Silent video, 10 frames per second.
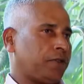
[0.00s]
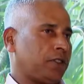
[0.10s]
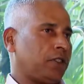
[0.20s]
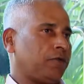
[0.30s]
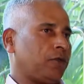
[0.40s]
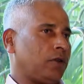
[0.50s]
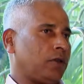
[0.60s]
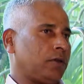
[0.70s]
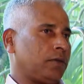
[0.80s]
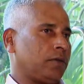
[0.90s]
First of all,
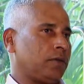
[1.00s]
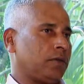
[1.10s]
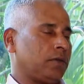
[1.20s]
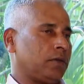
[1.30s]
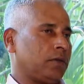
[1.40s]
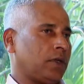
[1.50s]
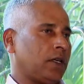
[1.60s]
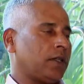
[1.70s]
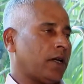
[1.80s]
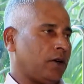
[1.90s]
I
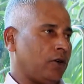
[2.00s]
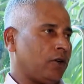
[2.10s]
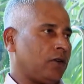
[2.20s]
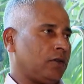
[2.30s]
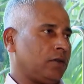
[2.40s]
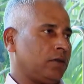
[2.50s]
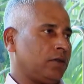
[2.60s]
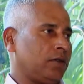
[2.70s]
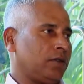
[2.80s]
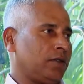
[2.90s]
thank God
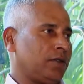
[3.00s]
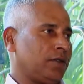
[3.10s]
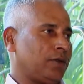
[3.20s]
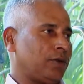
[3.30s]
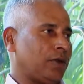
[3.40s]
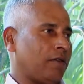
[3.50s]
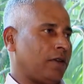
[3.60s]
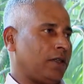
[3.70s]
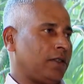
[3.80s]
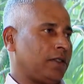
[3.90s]
to have
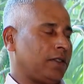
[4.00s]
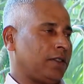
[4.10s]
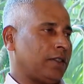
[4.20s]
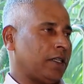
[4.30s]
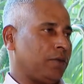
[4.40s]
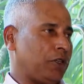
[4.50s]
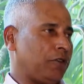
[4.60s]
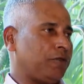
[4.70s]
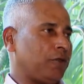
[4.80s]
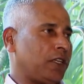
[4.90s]
a another
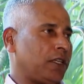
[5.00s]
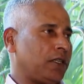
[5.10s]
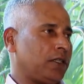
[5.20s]
beautiful day.